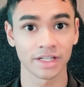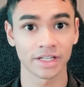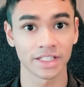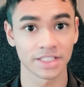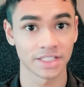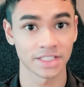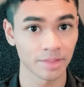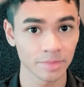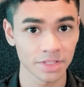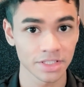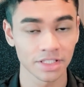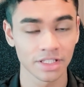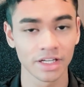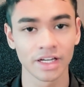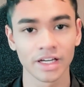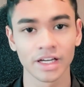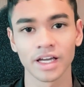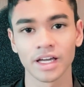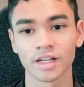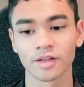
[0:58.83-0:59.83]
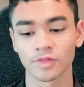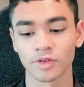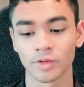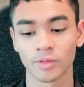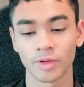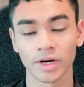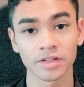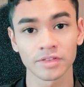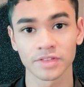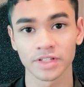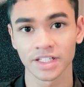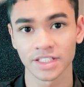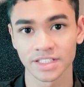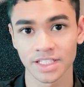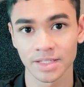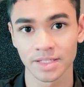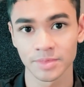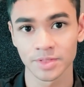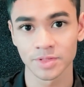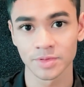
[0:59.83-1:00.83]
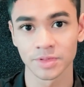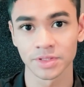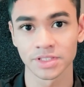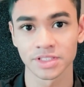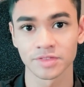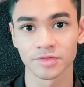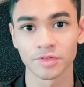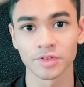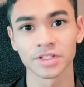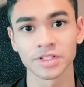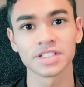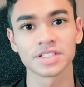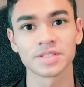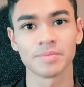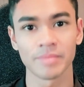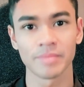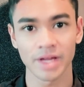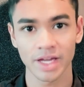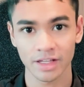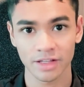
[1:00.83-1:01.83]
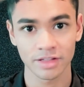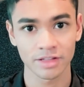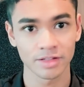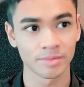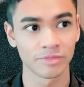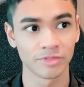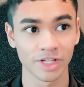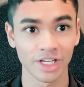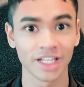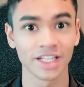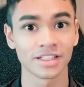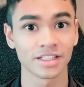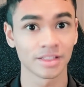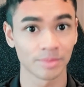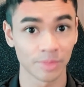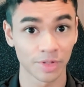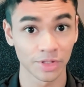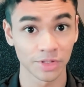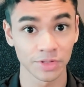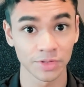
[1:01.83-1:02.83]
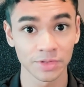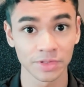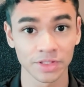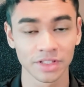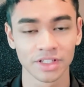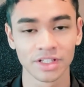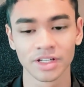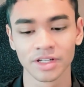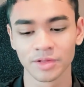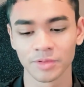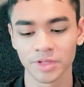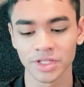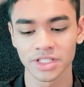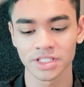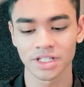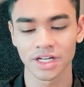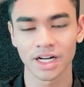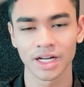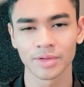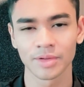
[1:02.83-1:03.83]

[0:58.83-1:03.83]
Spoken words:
exams, and for one of the exams was for this math related module, which I